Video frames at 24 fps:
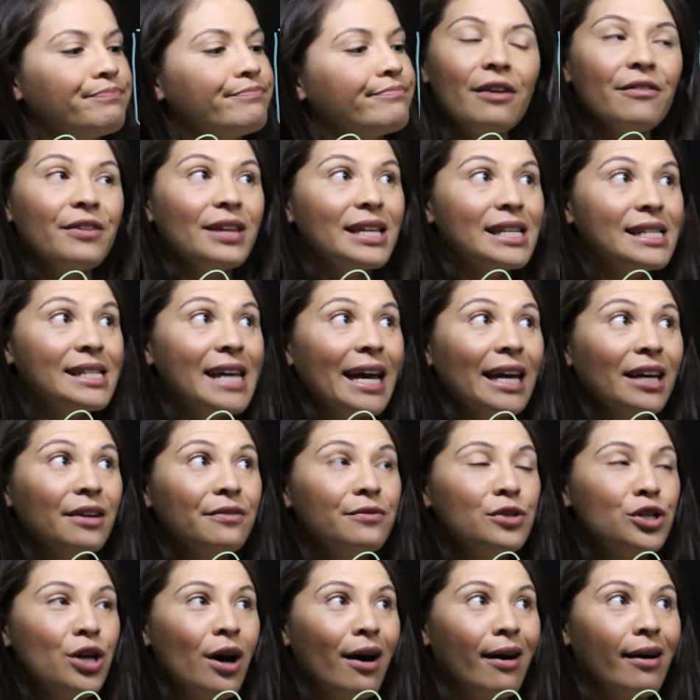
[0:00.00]
For the sake of
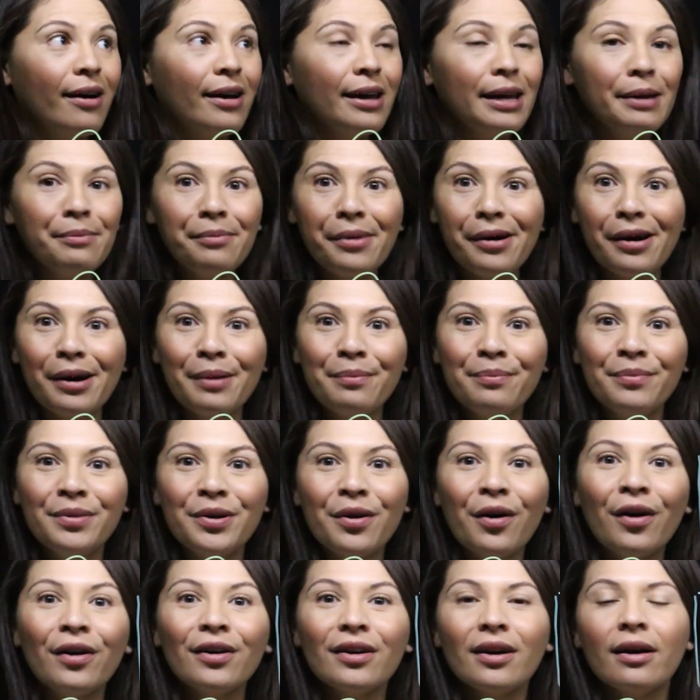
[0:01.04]
time, I'm
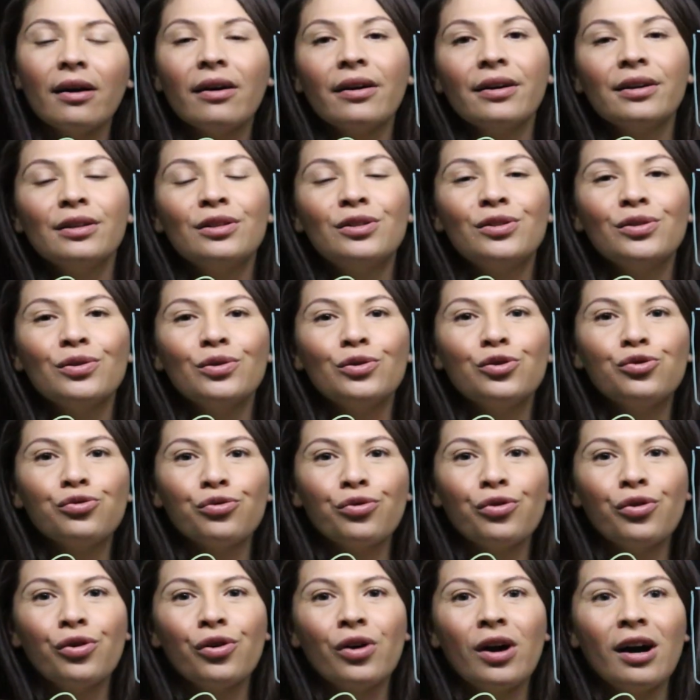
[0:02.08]
not going to
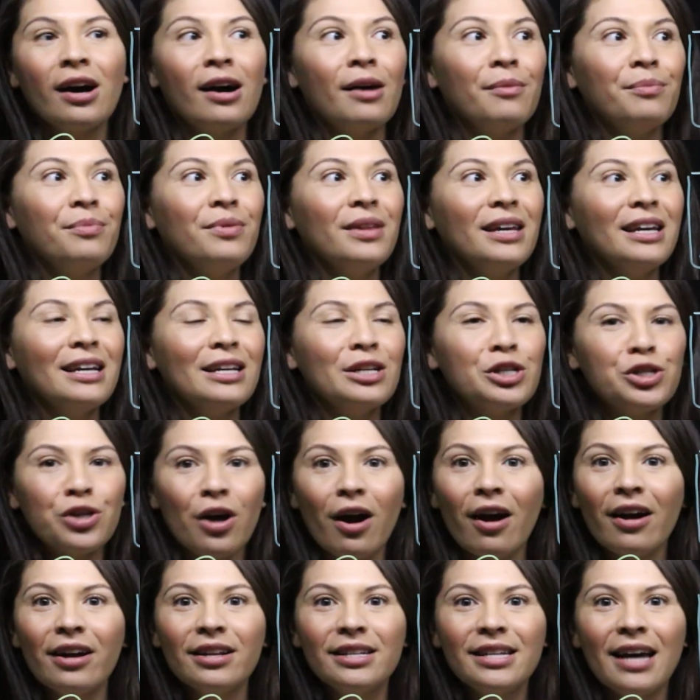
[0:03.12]
draw up the
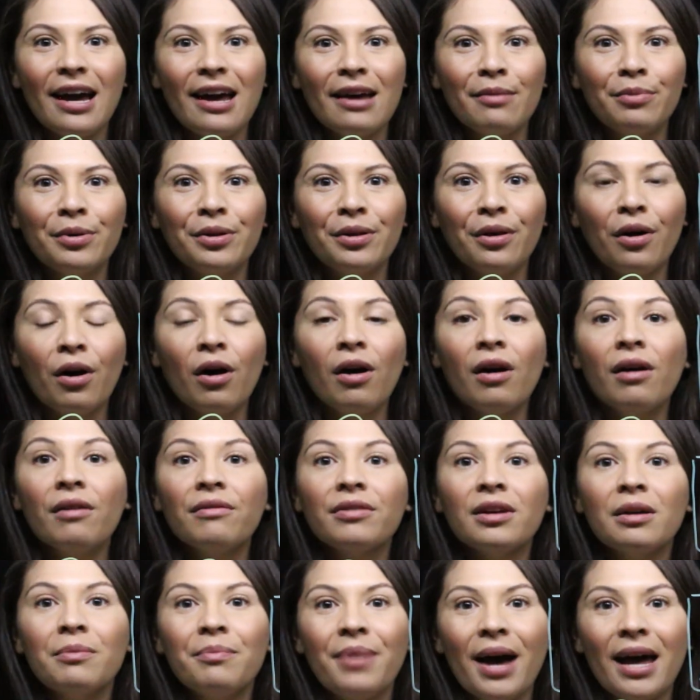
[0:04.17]
entire table of
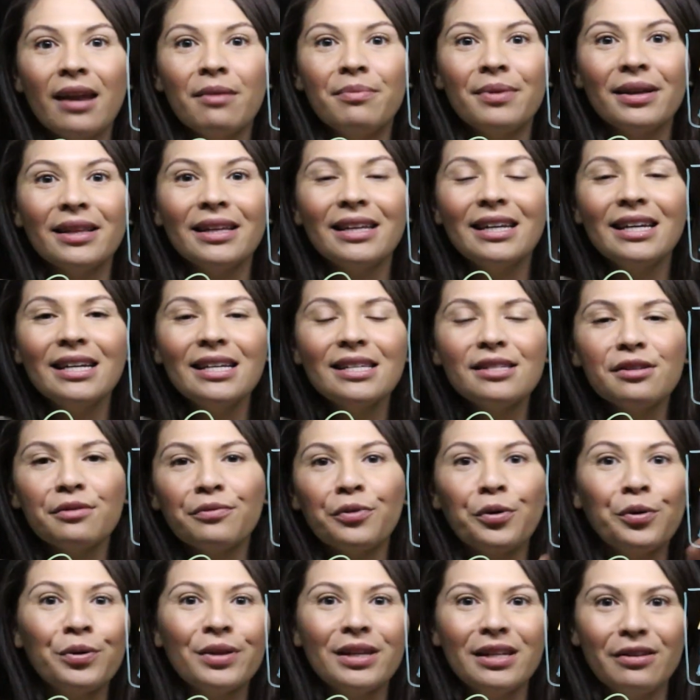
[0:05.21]
compatibilities of
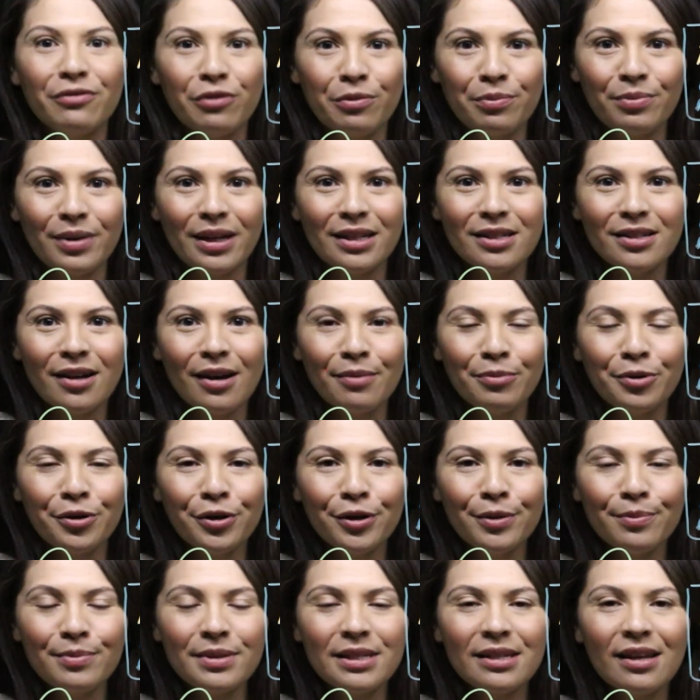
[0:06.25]
all the different blood type
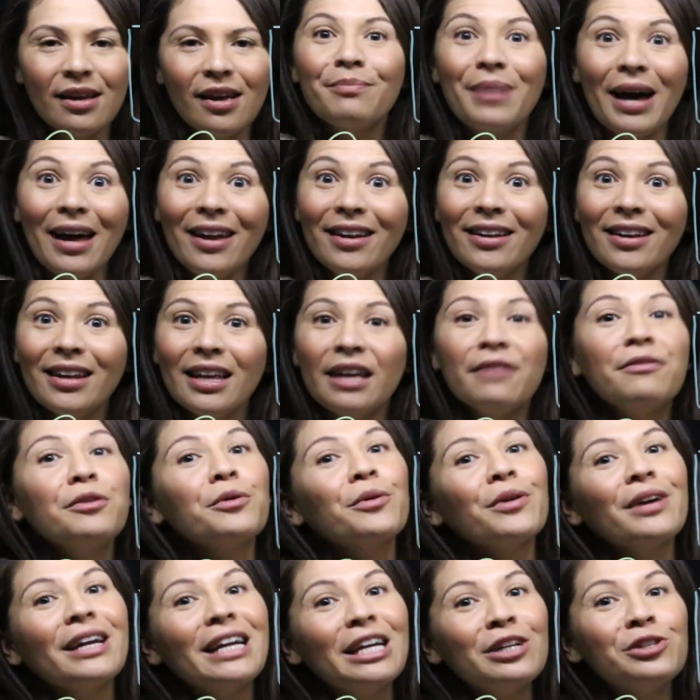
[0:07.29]
groups, but if you're
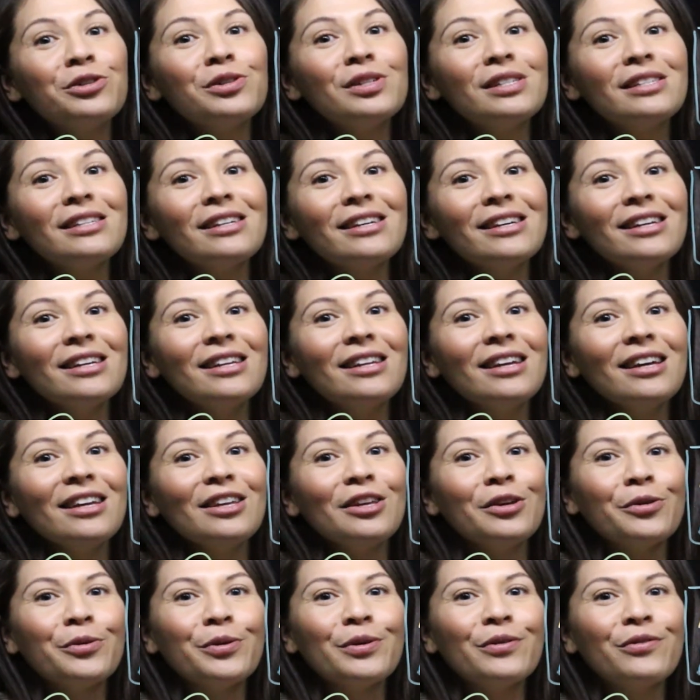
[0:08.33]
interested,
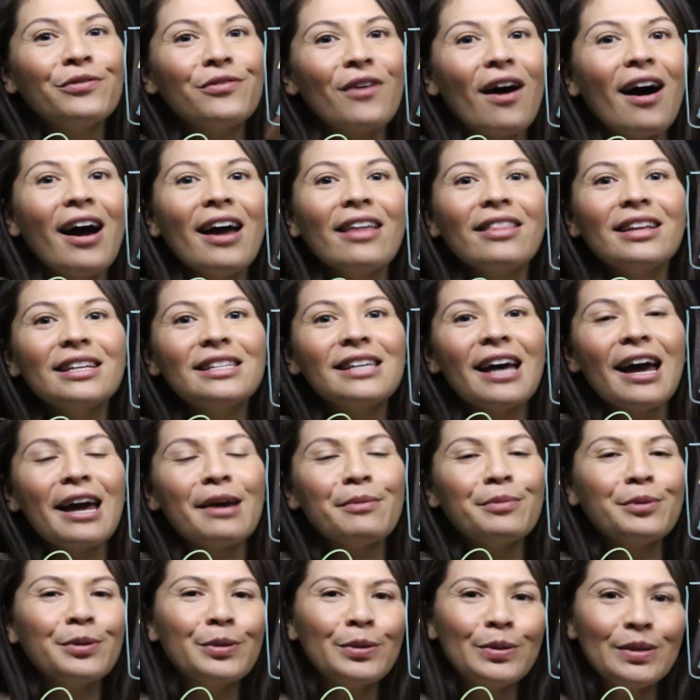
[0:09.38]
you will find the
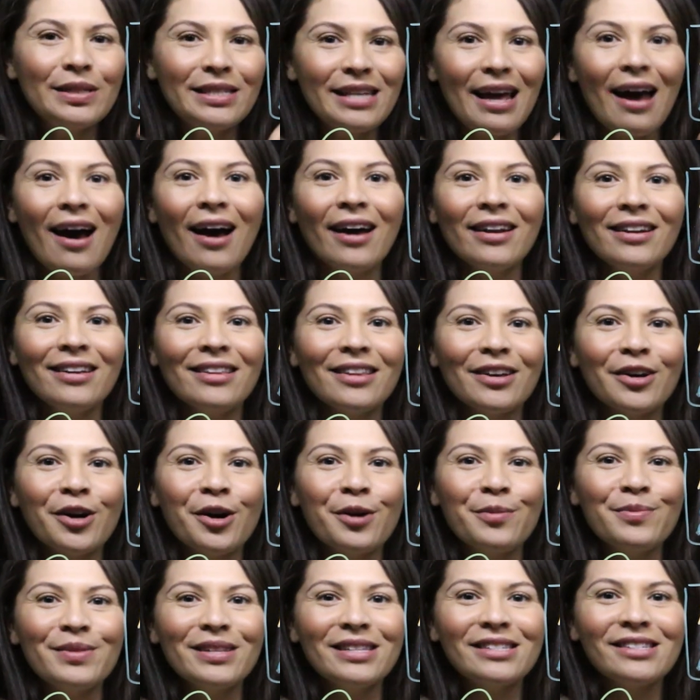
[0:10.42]
table down in the
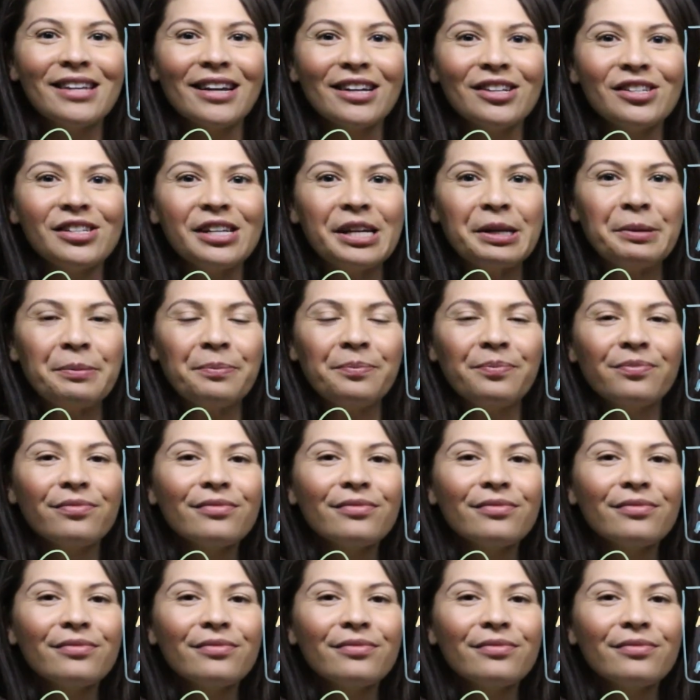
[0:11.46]
comment section.